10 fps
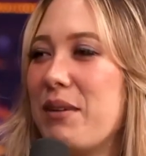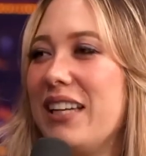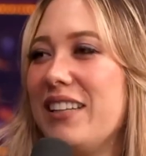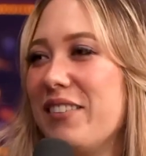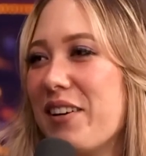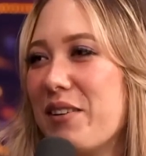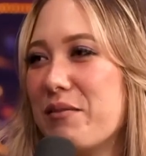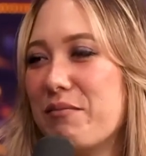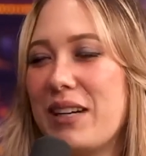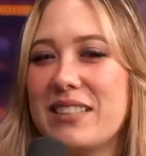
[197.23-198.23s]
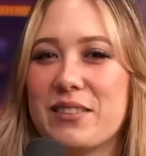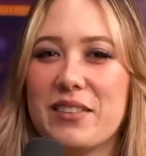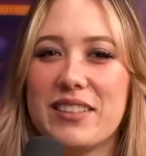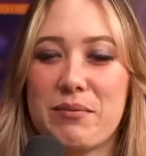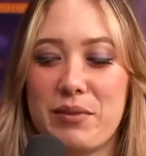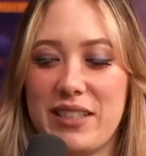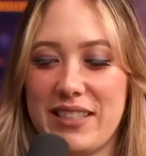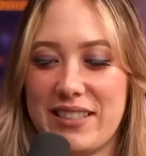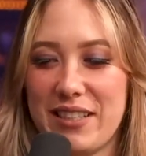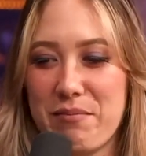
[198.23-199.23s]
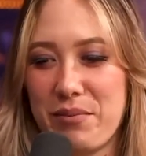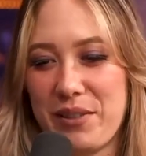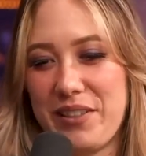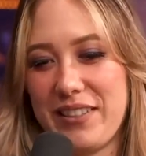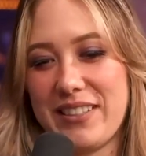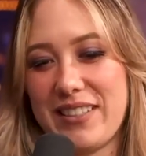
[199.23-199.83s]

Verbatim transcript: I mean, you know, my story's pretty simple.